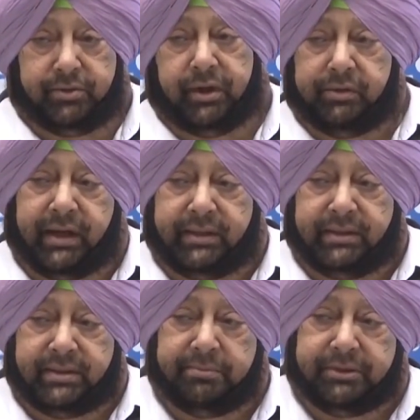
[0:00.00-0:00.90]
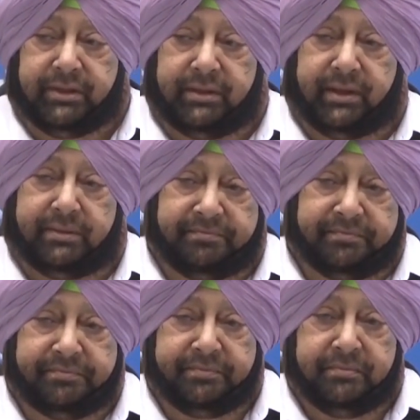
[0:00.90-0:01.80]
So now that is something that
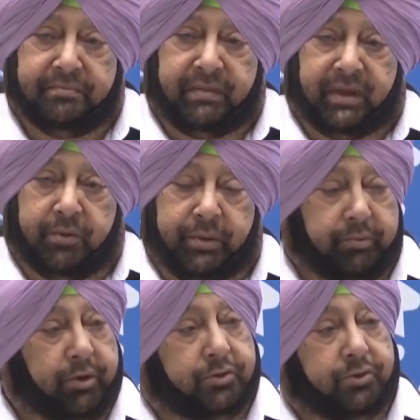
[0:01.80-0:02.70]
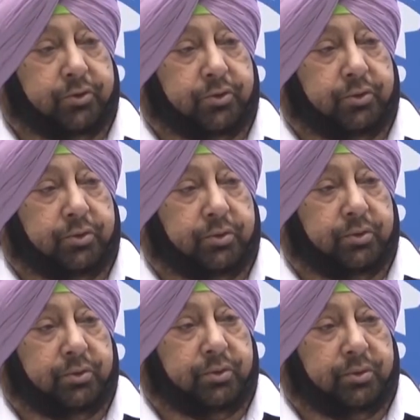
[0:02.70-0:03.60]
we want to
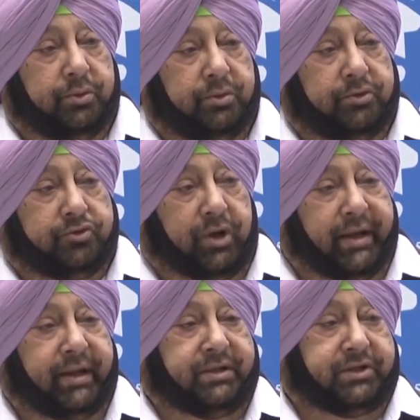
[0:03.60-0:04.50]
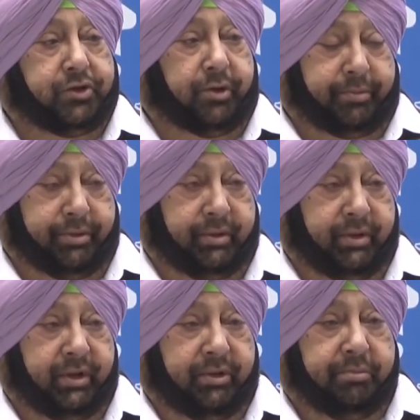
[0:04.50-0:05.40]
try and stop
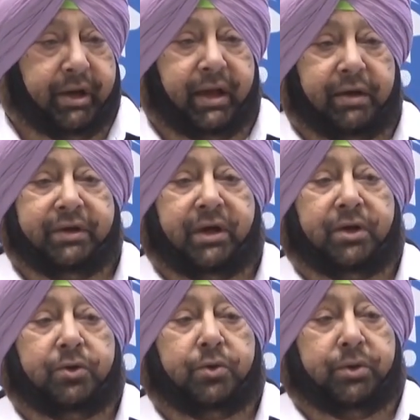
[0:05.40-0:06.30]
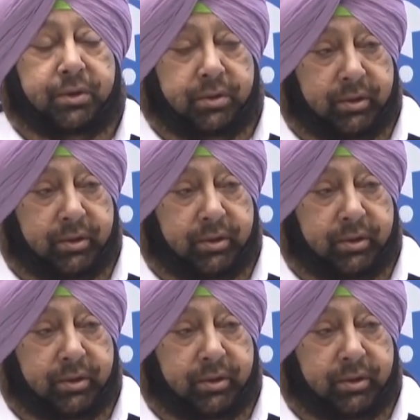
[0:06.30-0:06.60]
by having our own